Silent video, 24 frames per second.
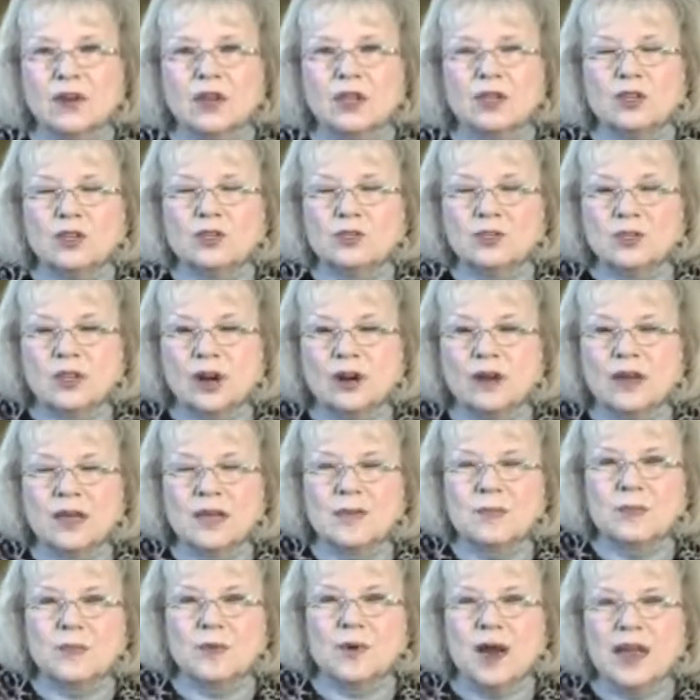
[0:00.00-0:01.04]
You start
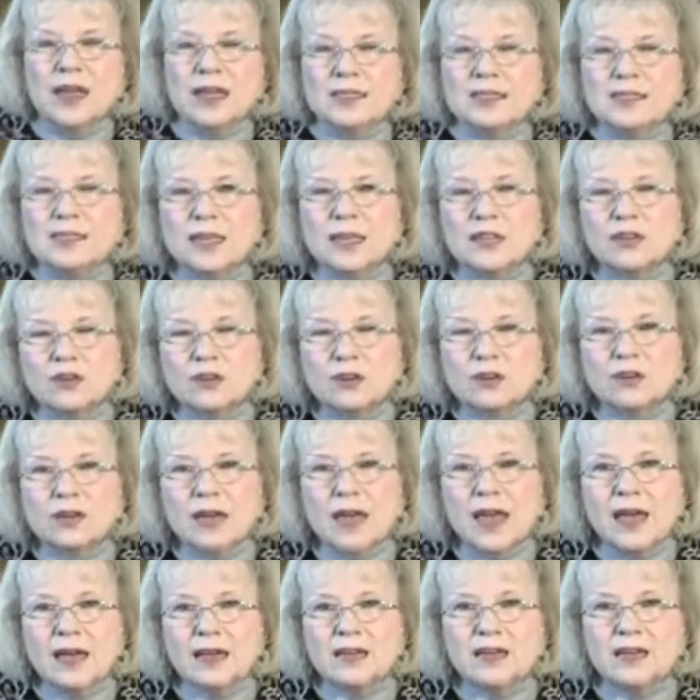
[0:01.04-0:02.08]
embracing your
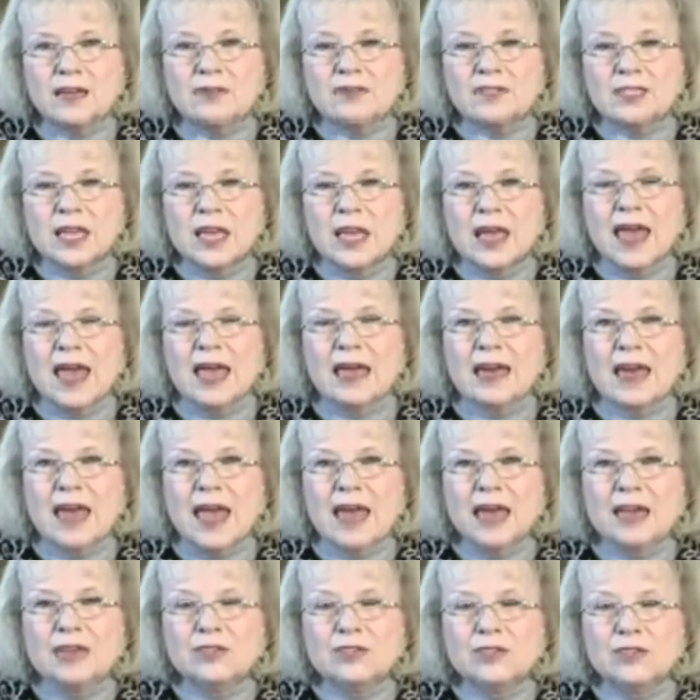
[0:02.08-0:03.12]
negatives, and
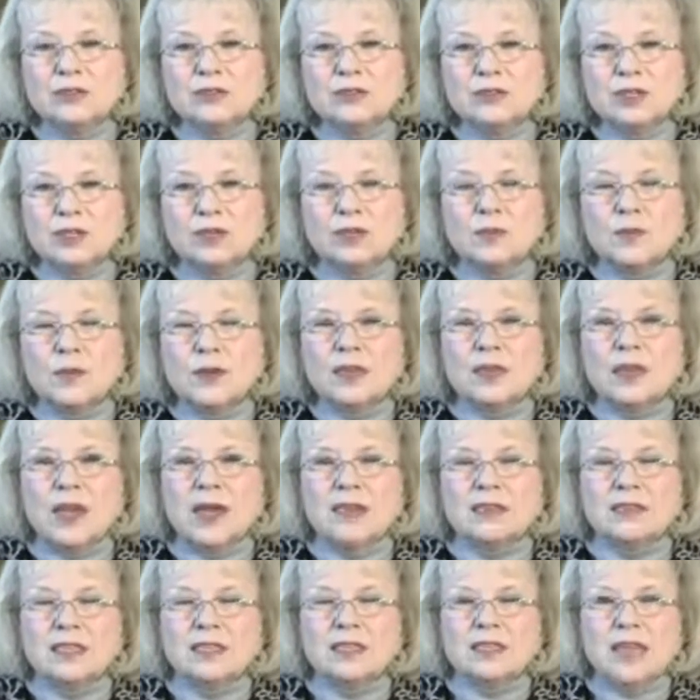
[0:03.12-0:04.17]
as you do, but
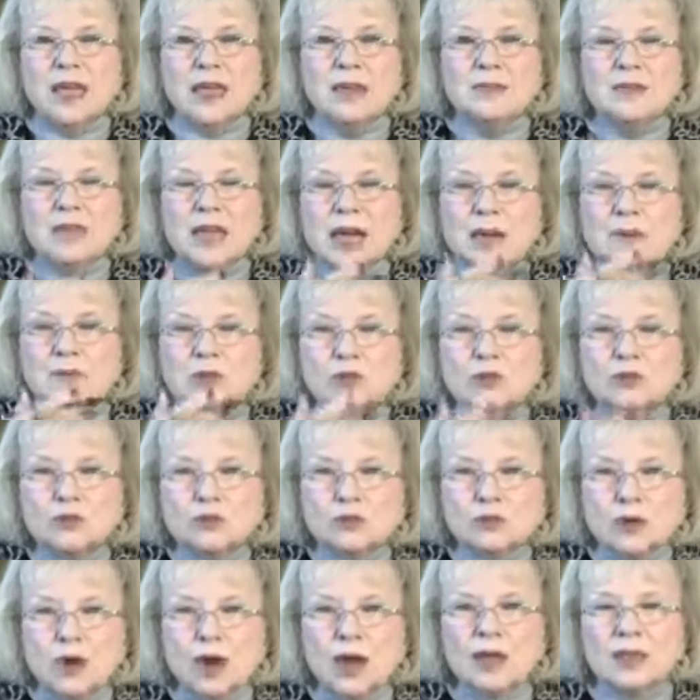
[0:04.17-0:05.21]
at the same time, you
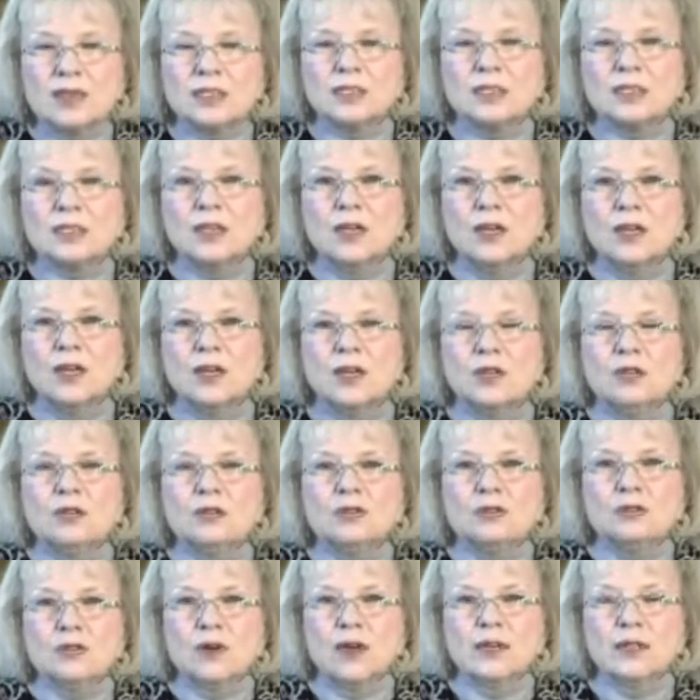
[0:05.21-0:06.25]
trust. You
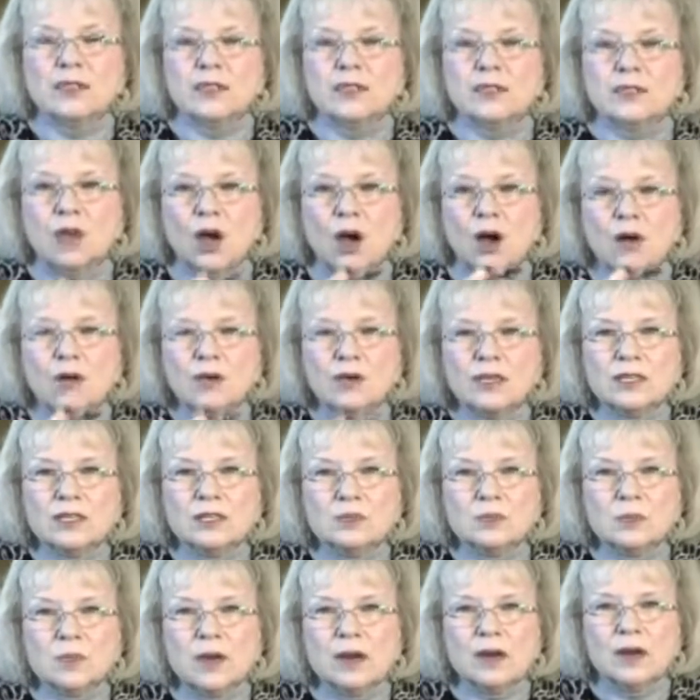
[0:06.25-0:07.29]
trust that the Holy
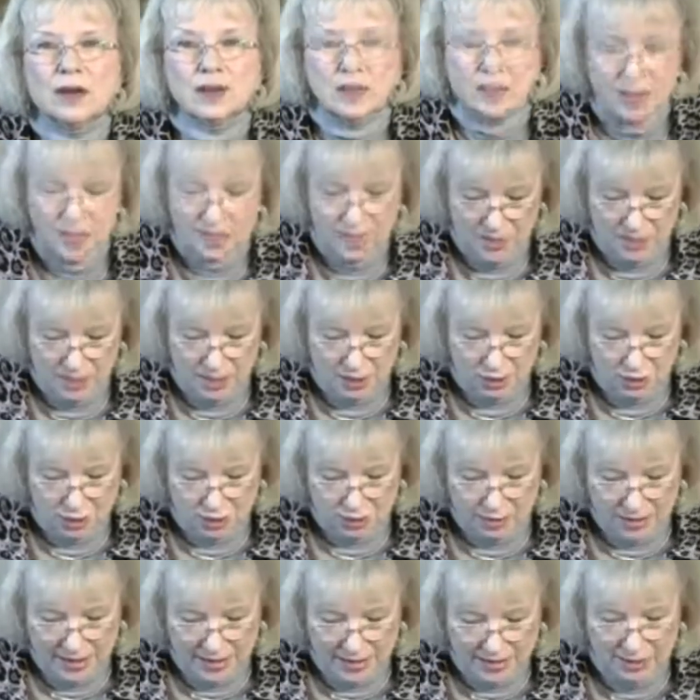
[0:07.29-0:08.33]
Spirit is
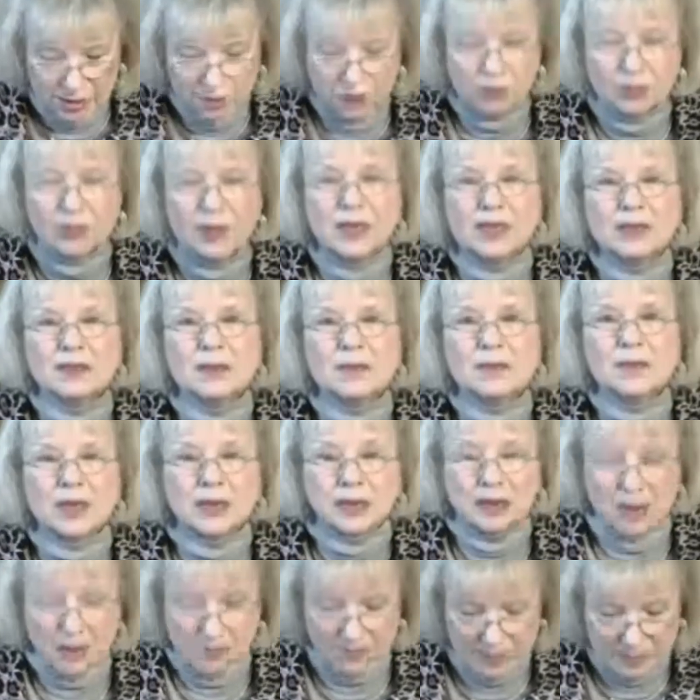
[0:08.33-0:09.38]
your answer in the
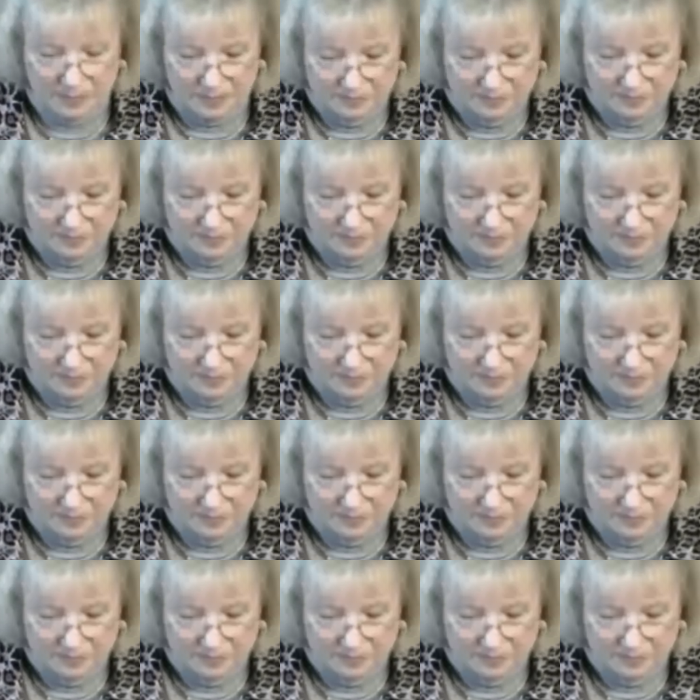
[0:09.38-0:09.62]
middle of it.